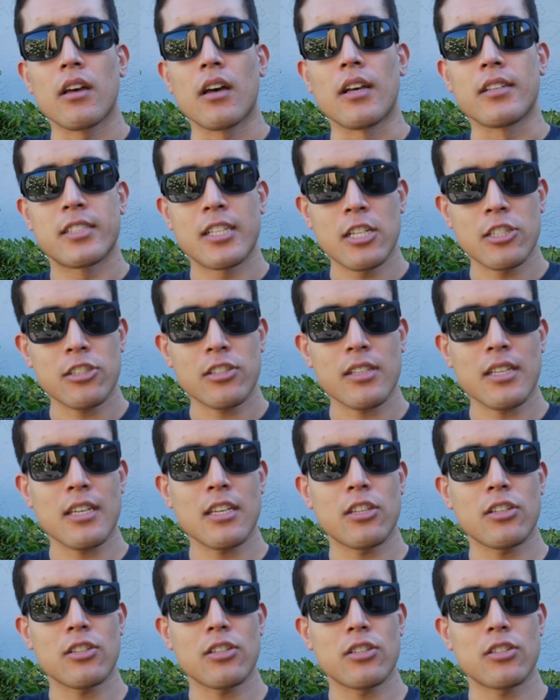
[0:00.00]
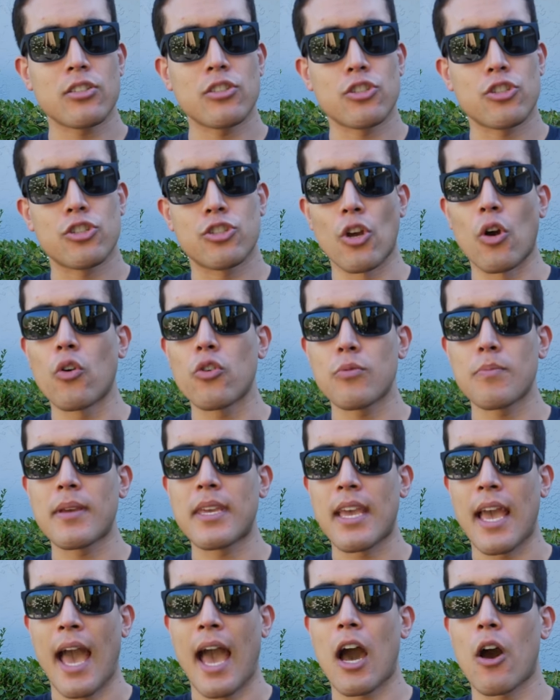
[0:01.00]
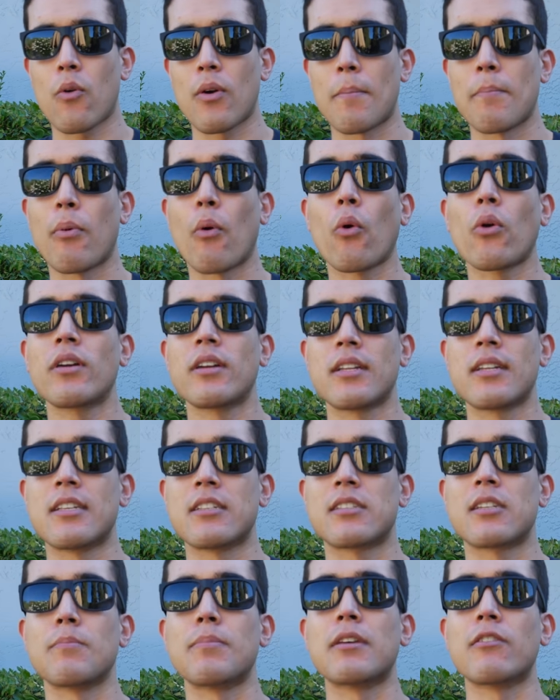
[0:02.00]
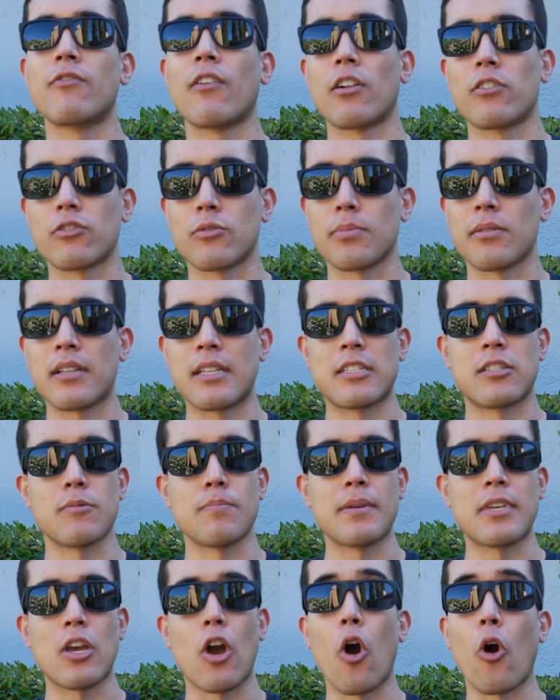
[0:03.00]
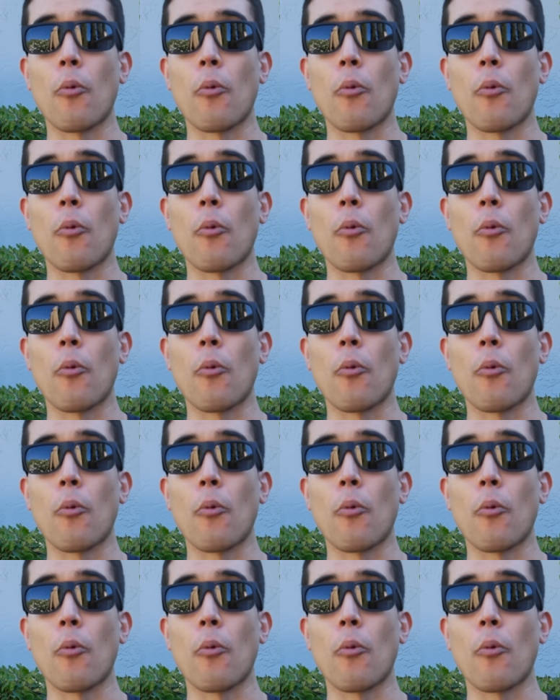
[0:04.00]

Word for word: essentially showed me how important it is to be vulnerable and to be